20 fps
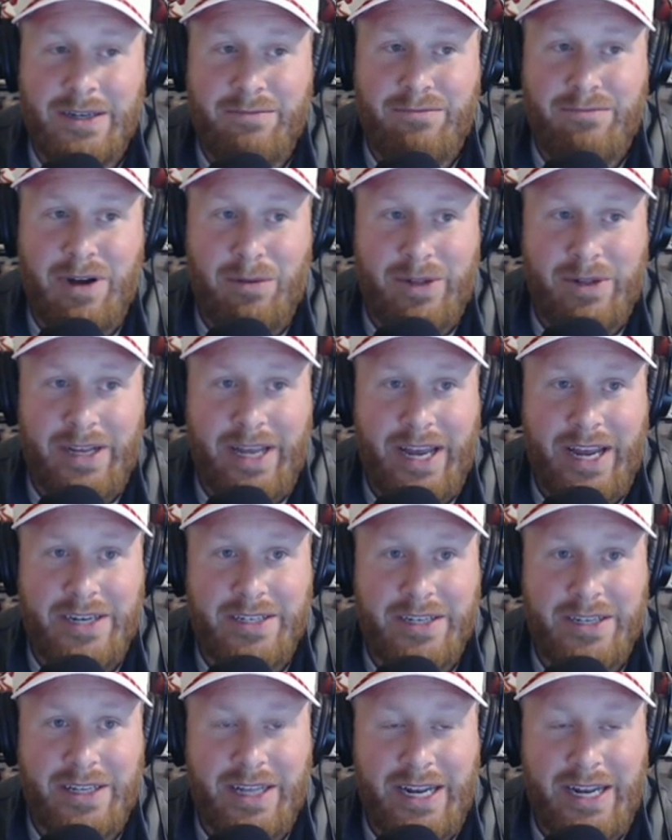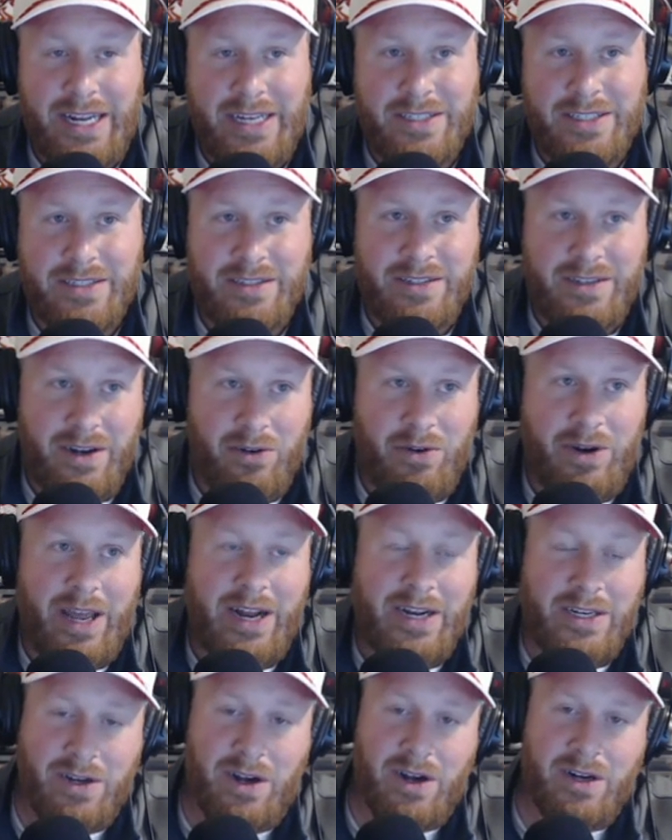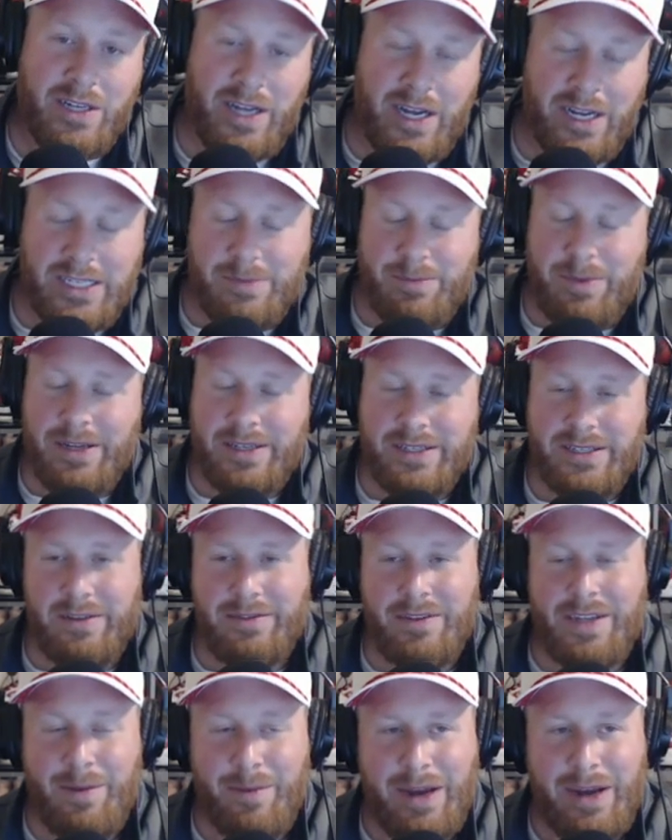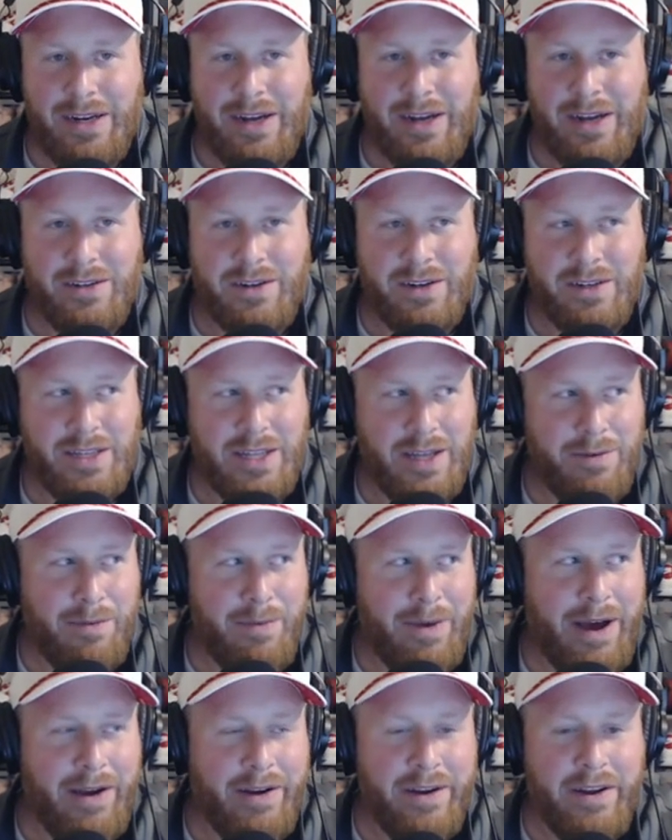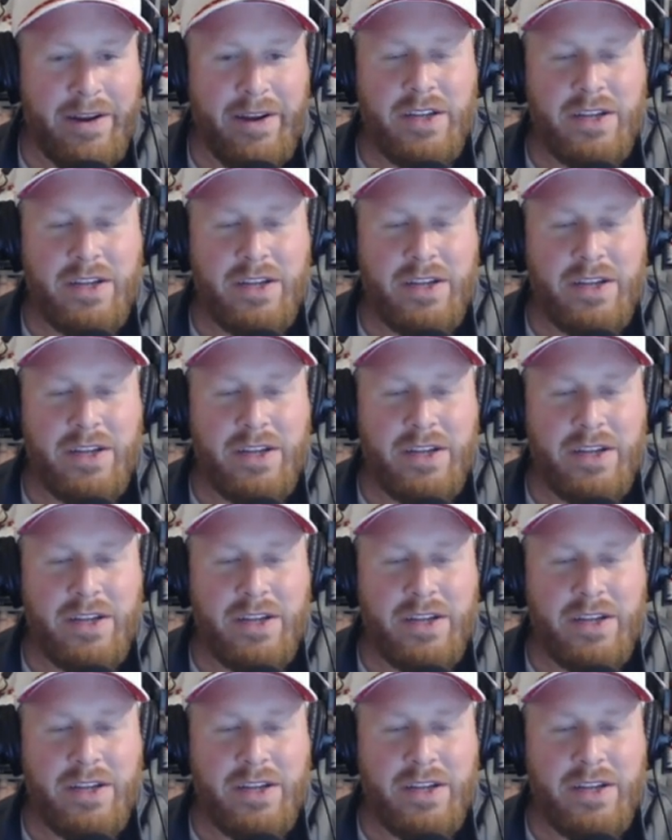publication, that he's okay to talk to us about stuff that he might not talk to them about.